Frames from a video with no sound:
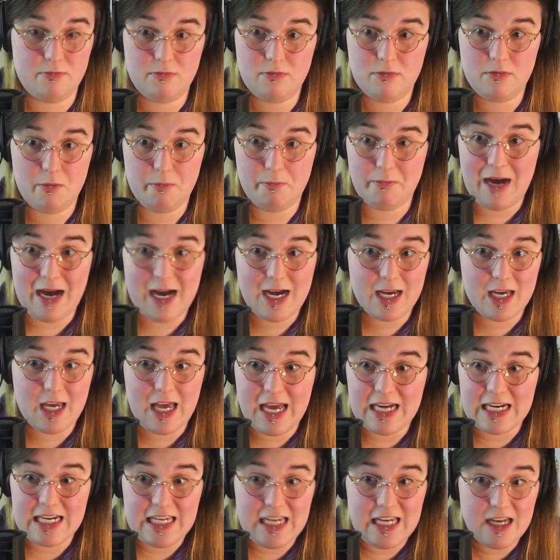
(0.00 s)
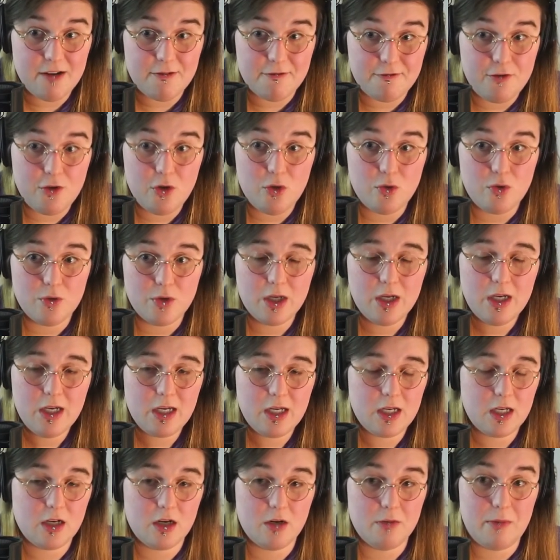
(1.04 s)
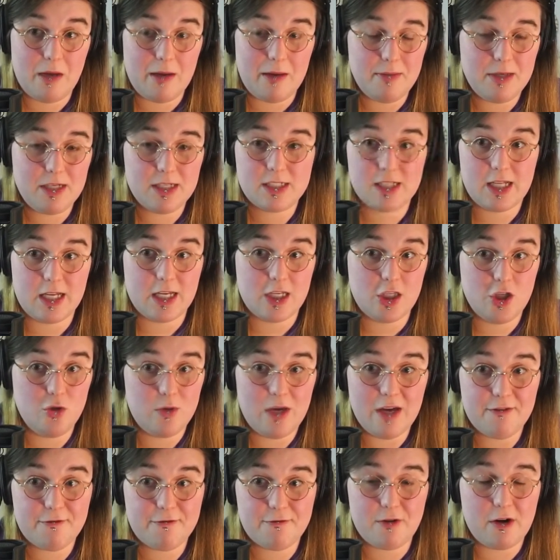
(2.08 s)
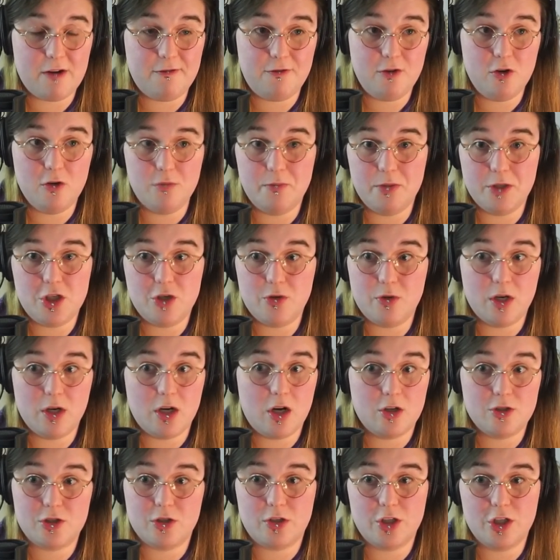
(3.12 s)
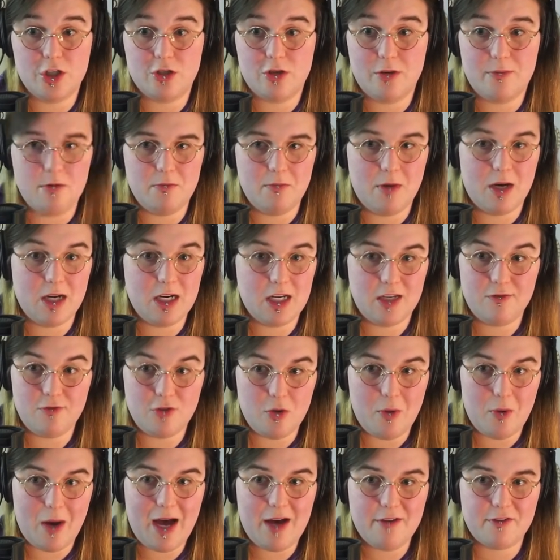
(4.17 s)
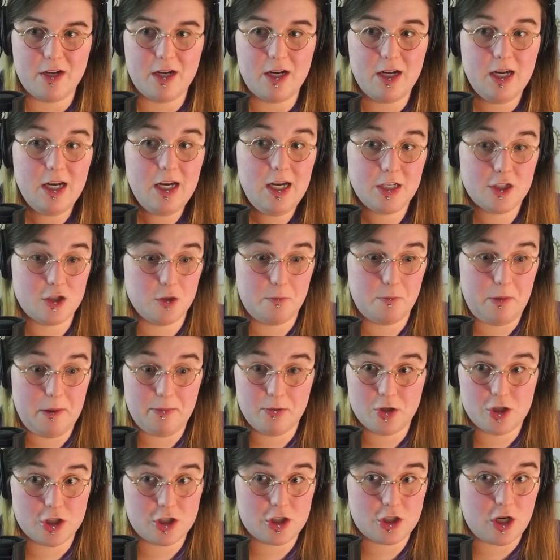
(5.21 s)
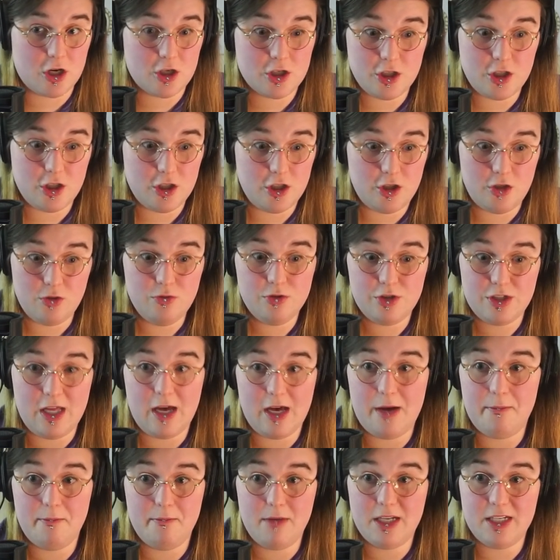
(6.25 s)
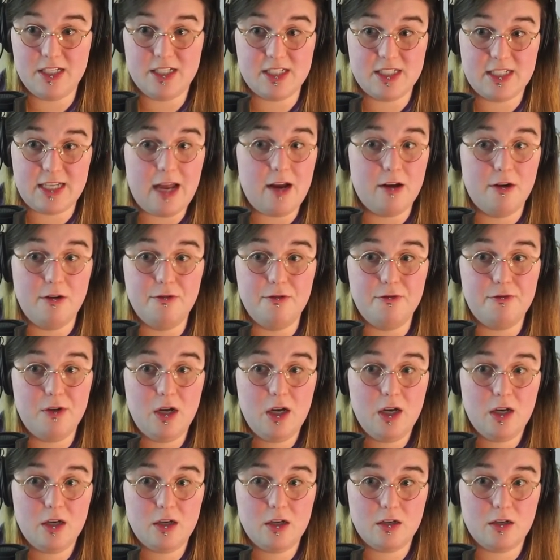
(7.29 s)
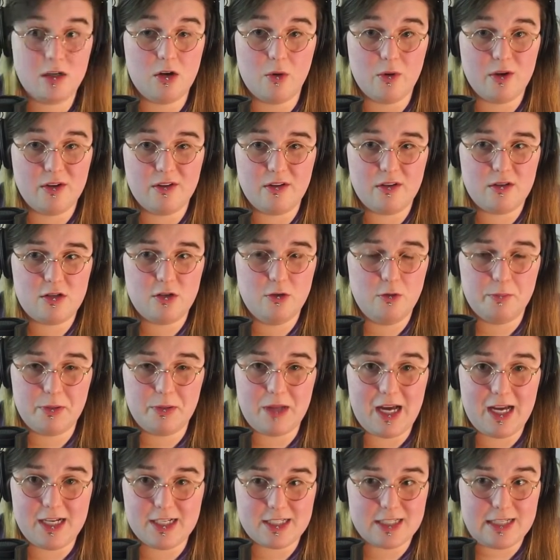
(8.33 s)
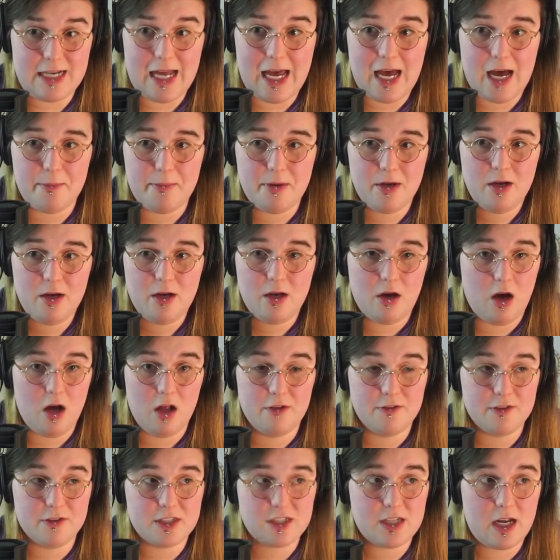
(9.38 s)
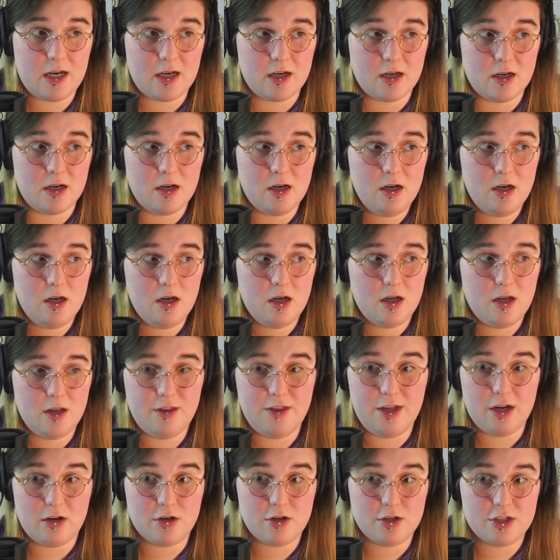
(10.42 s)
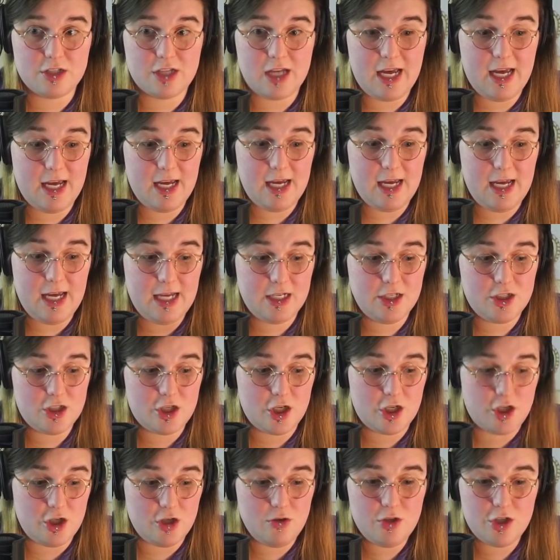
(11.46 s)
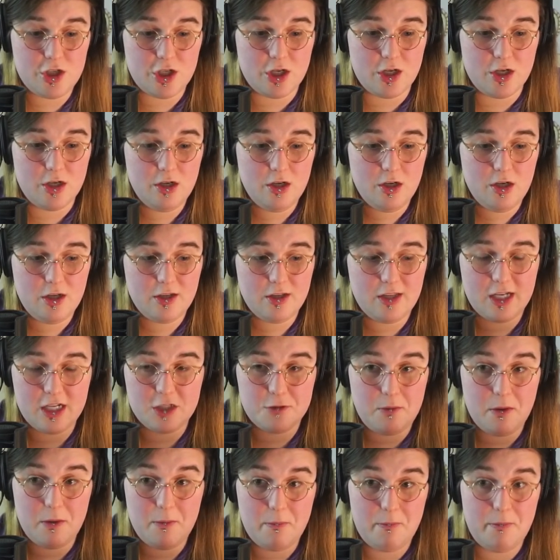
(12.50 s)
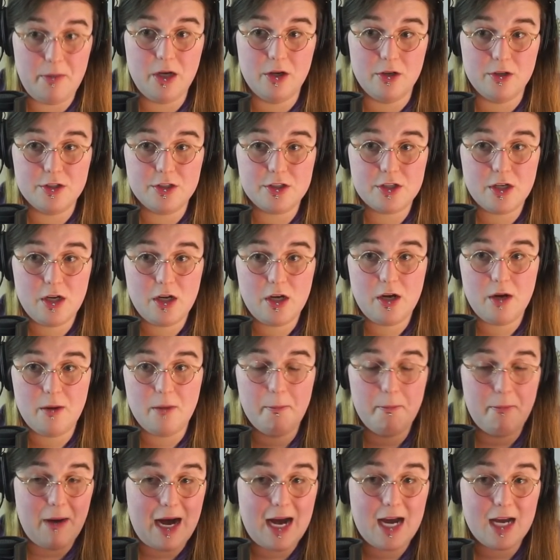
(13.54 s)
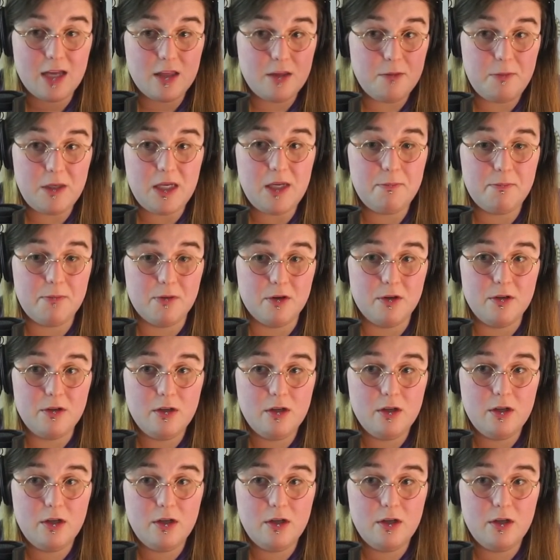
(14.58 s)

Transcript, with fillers: buy and get food. You know, maybe it's like you get free food, but you can also contribute money if you have it. So people just start to use them instead of going to apply to SNAP. All of a sudden, there's a institution that has been built by the people